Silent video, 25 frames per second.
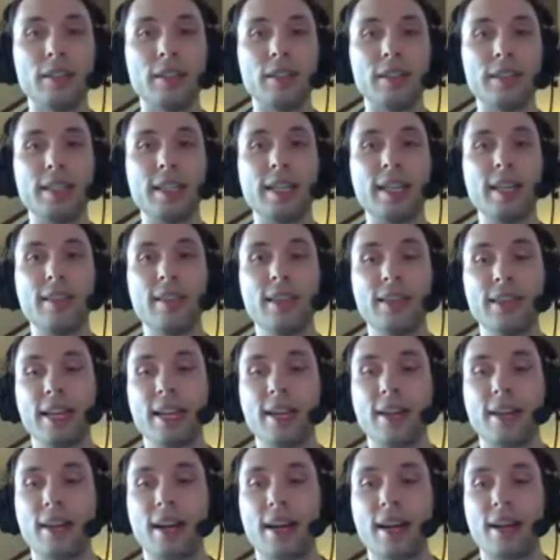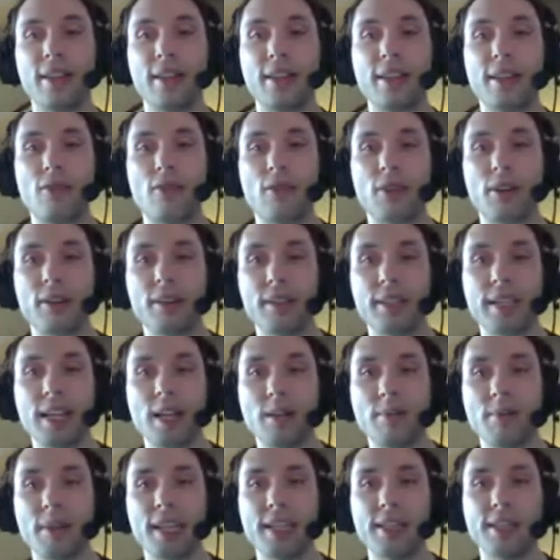To get the data out of the Oracle
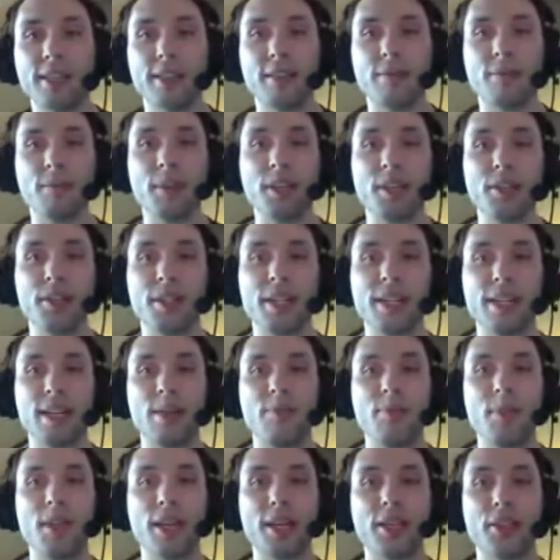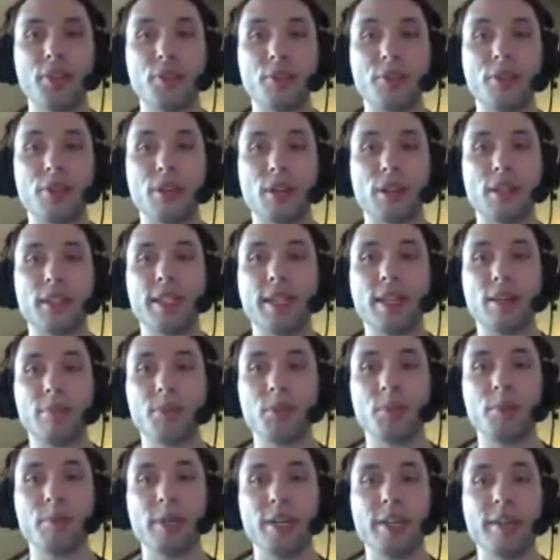database, we used an API tool called
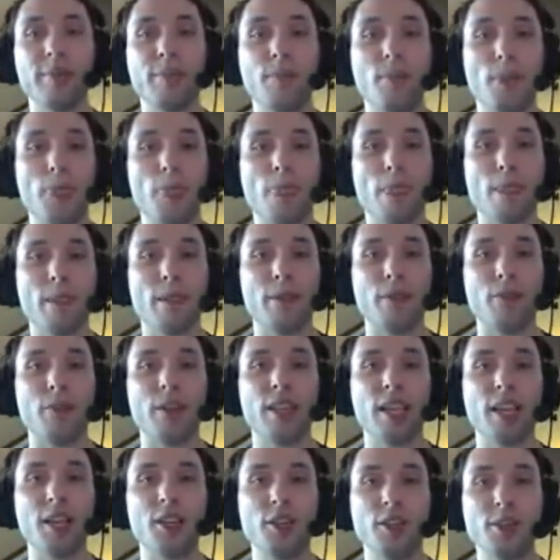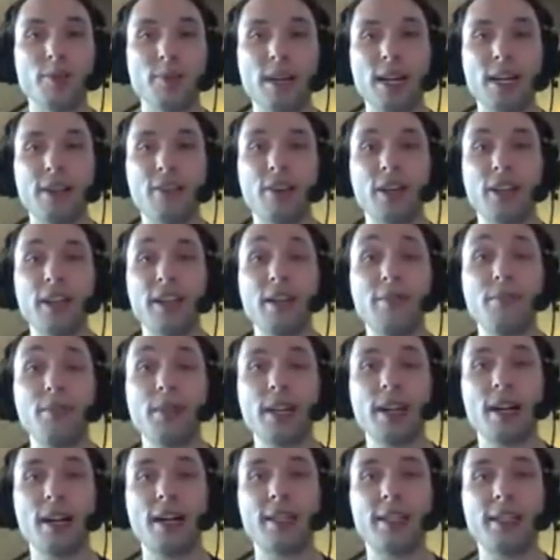Delboomi. We then used Migrate
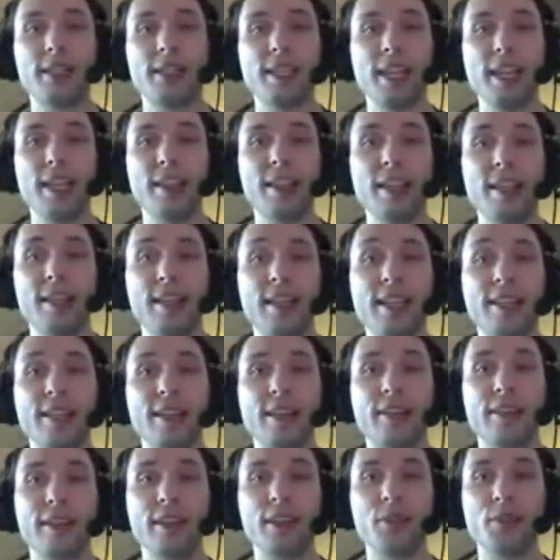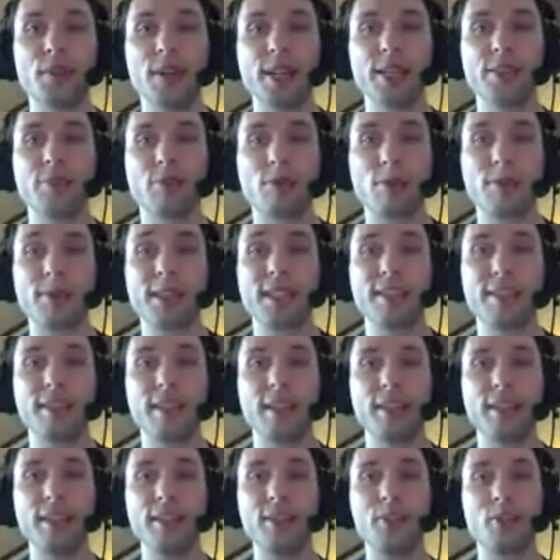API to take that data and transform it
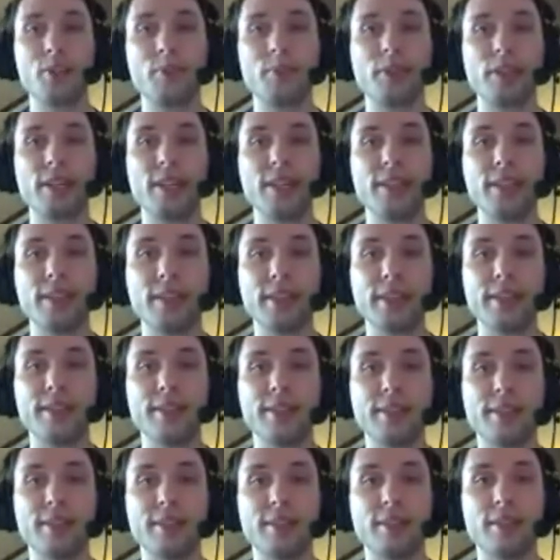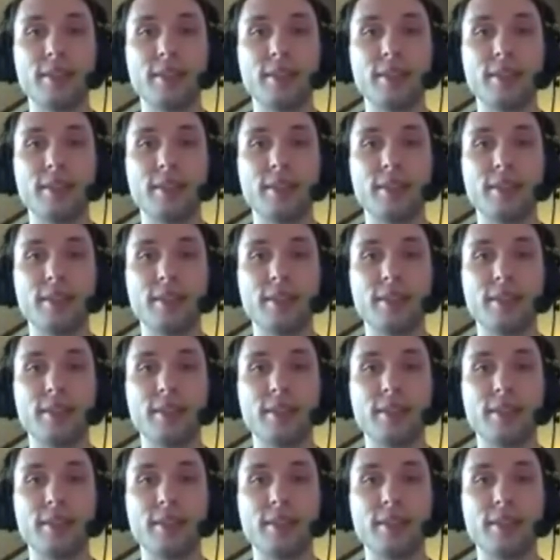into Drupal entities.